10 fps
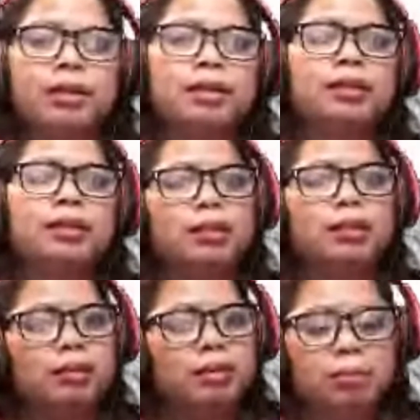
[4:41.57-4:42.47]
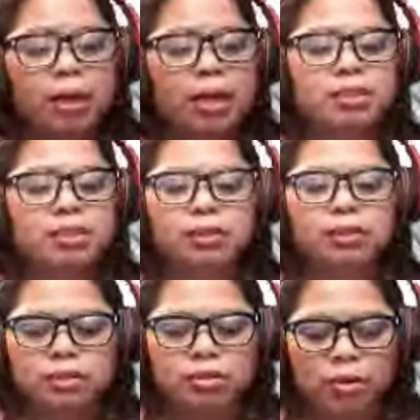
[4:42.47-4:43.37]
the unbalanced load is
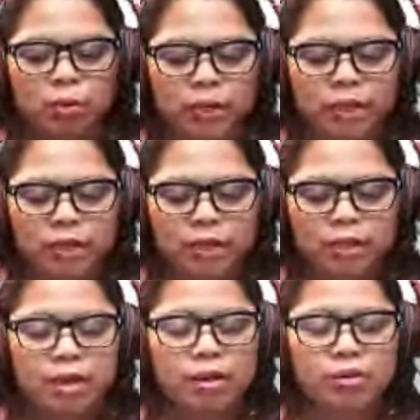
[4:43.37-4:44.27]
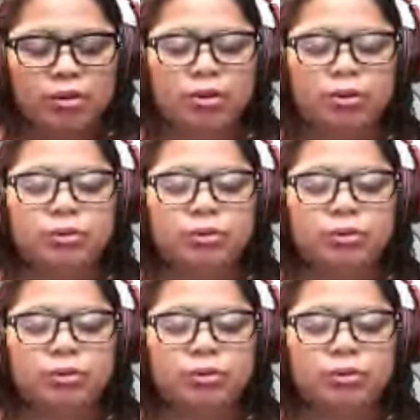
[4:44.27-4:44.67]
throwing error code,